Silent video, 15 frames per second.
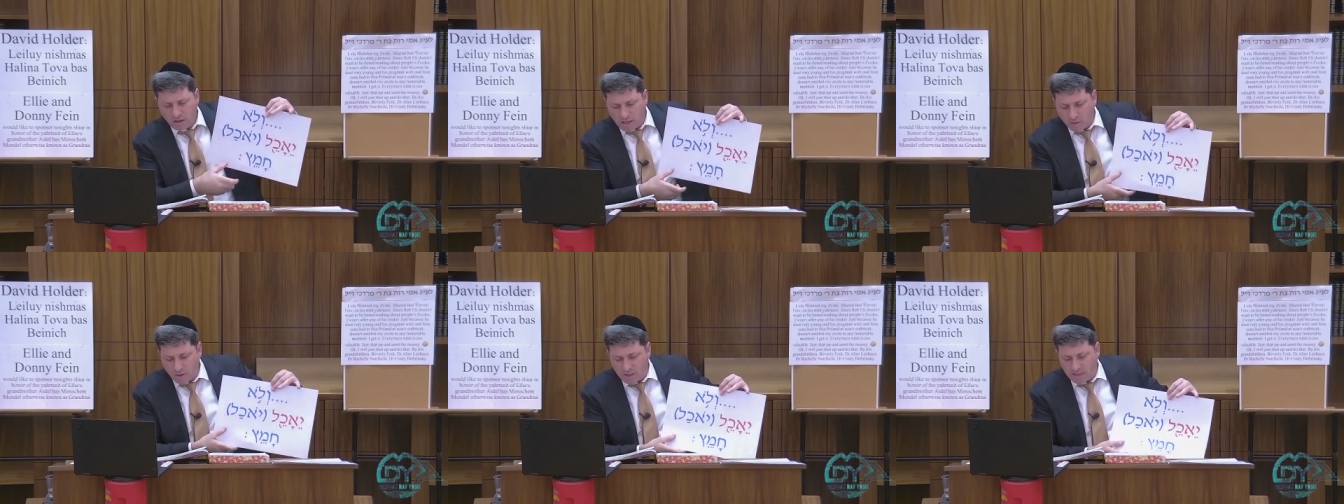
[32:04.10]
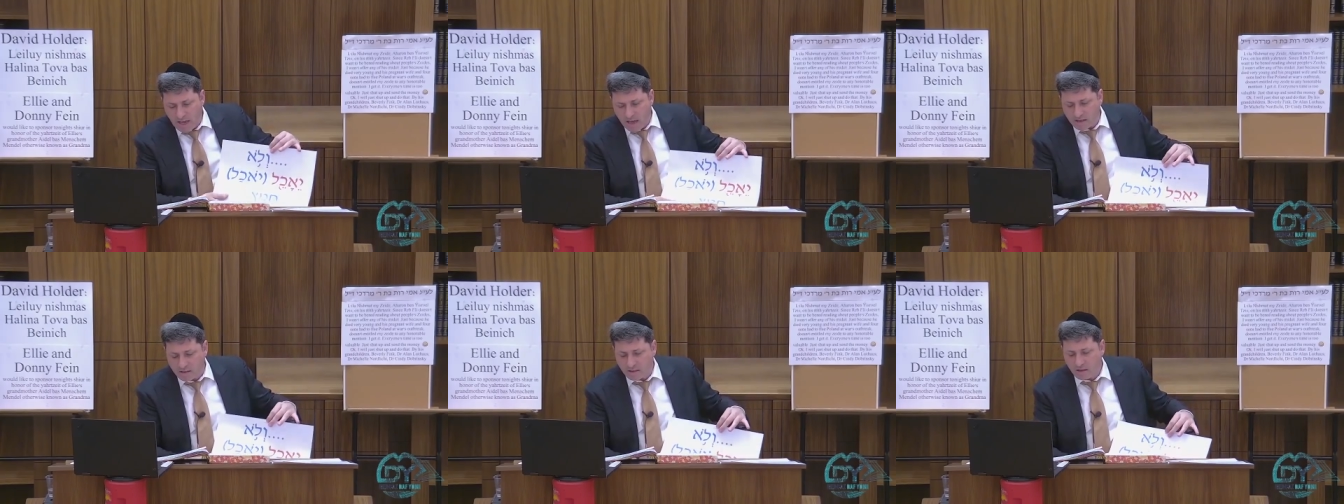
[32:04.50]
That's what he
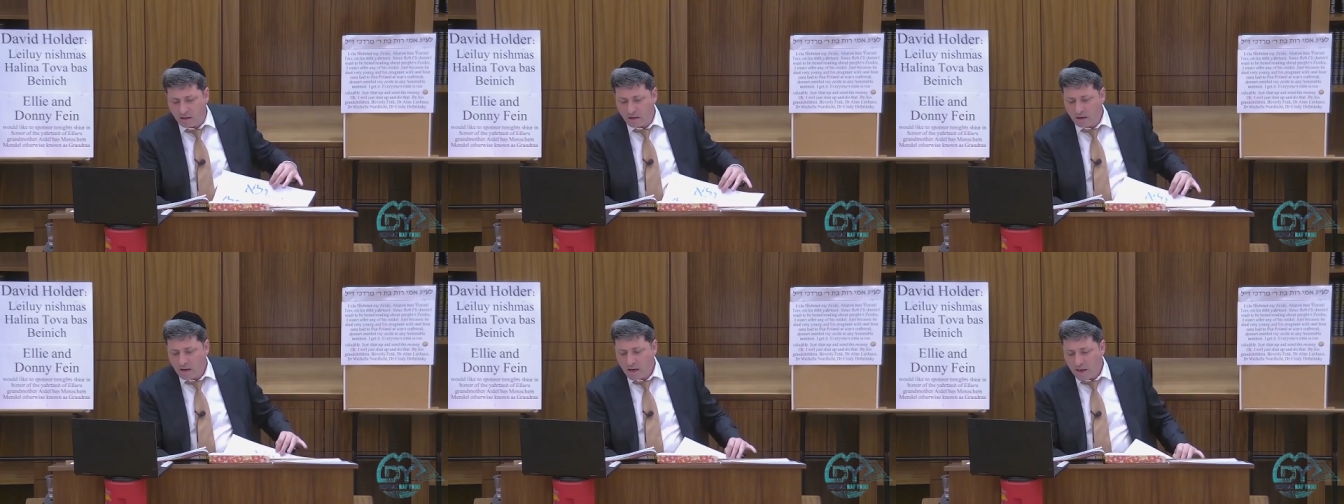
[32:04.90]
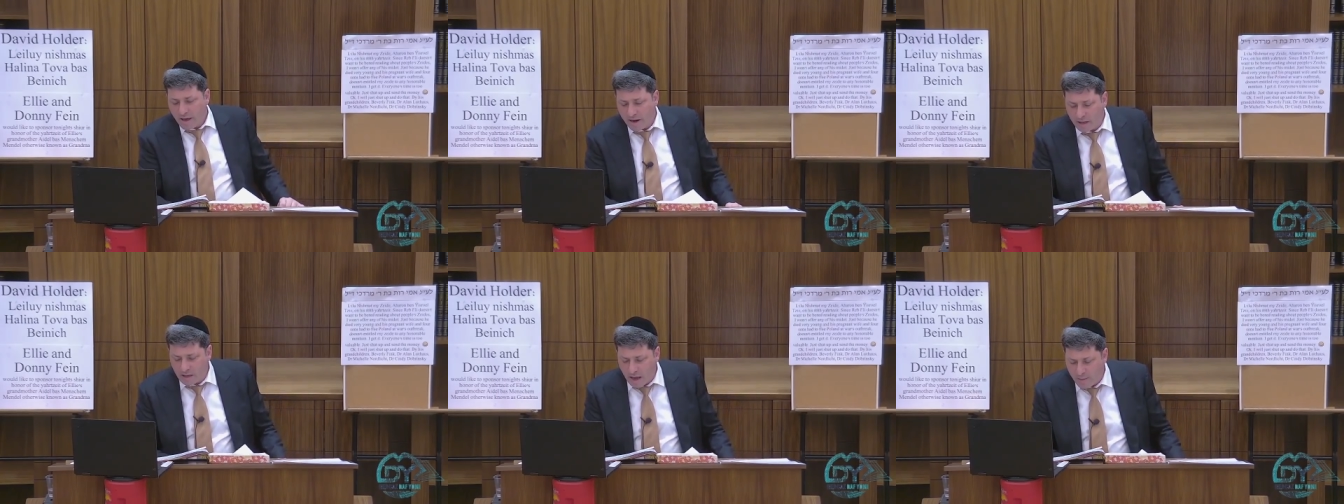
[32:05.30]
says.
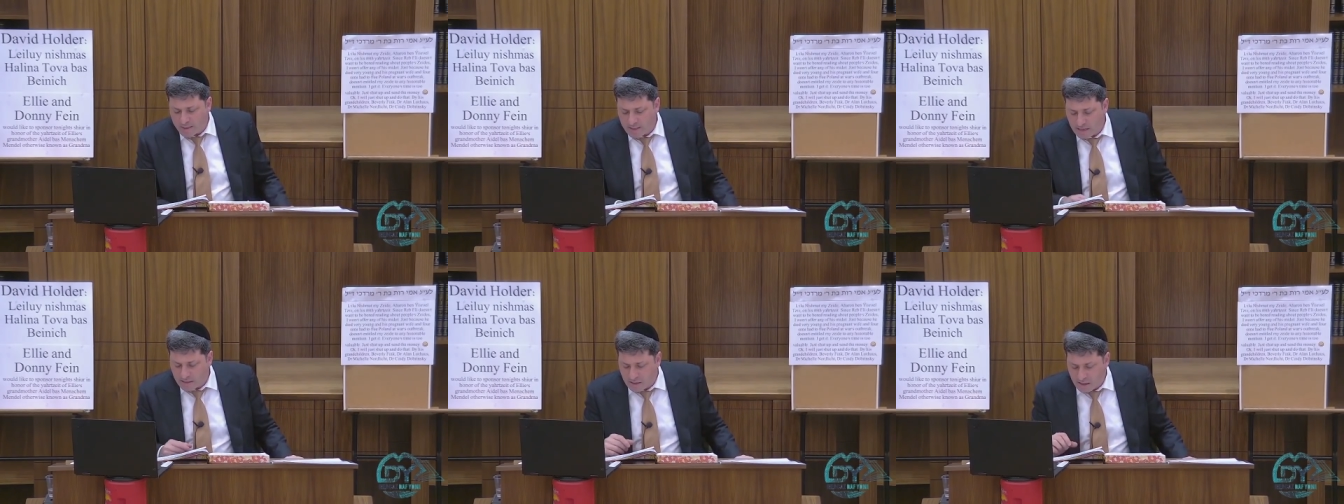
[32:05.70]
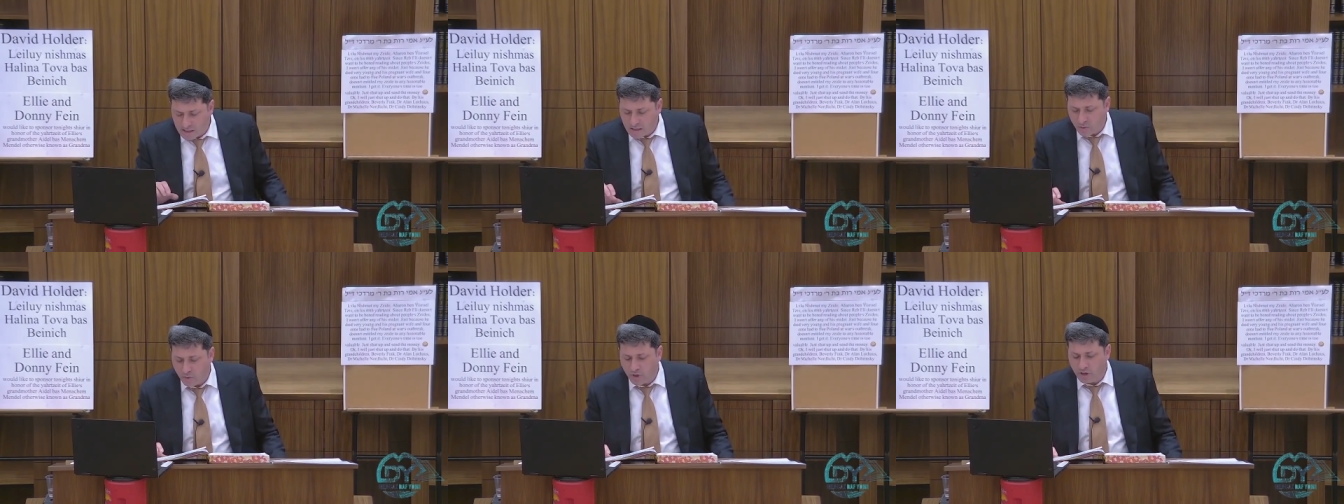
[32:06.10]
Anytime it says
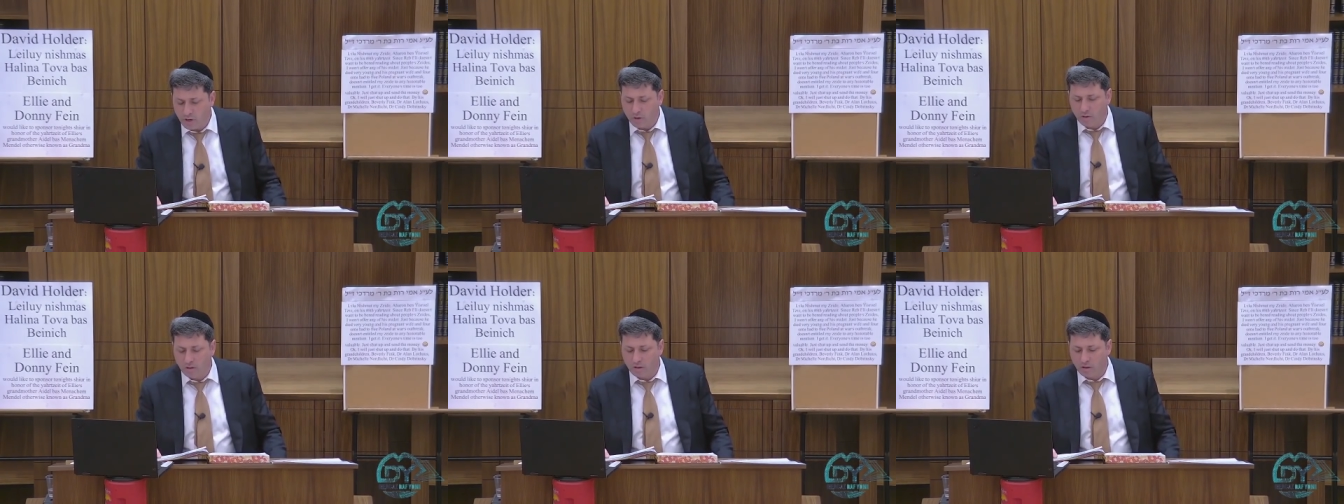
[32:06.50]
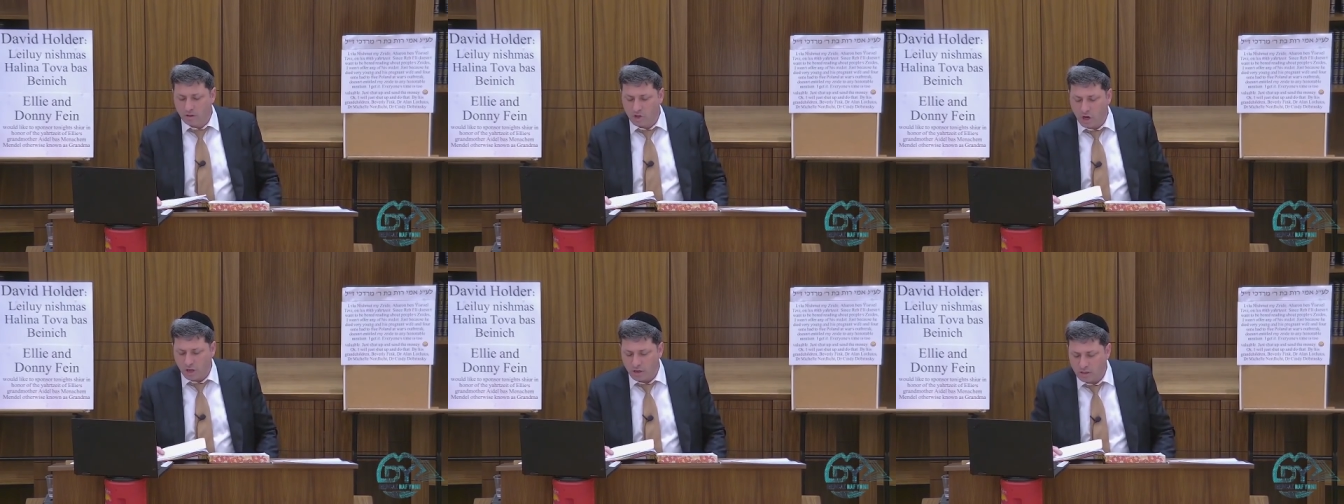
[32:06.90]
these three
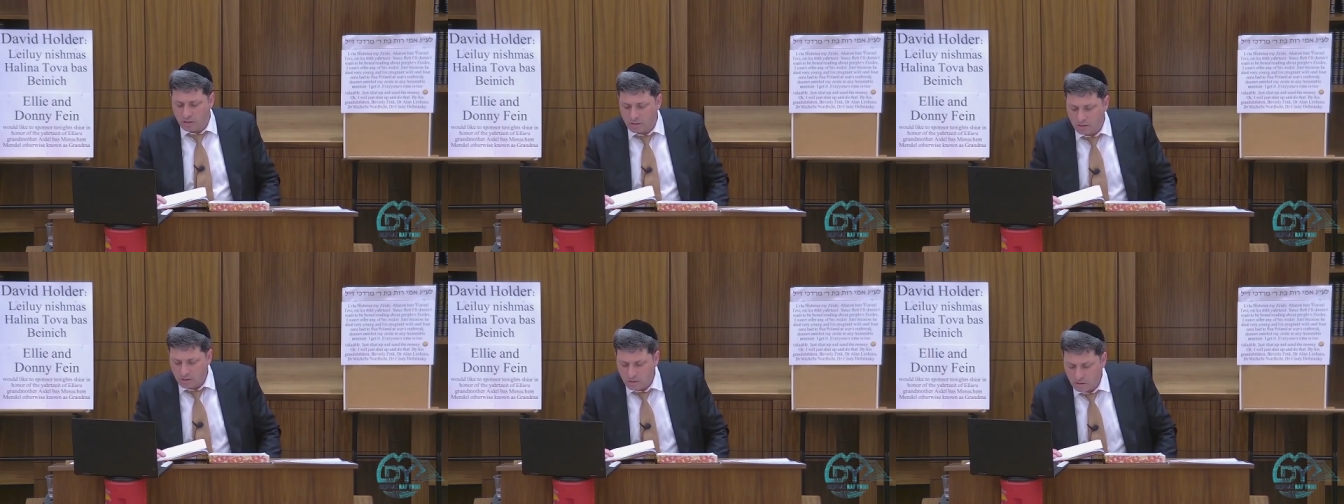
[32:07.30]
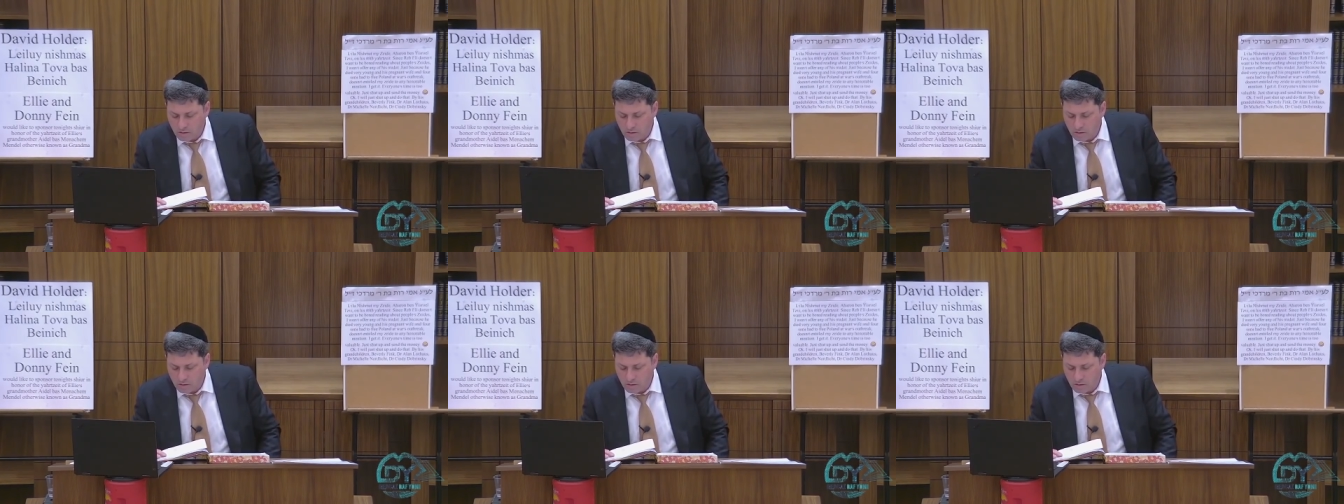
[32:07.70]
Lashonas,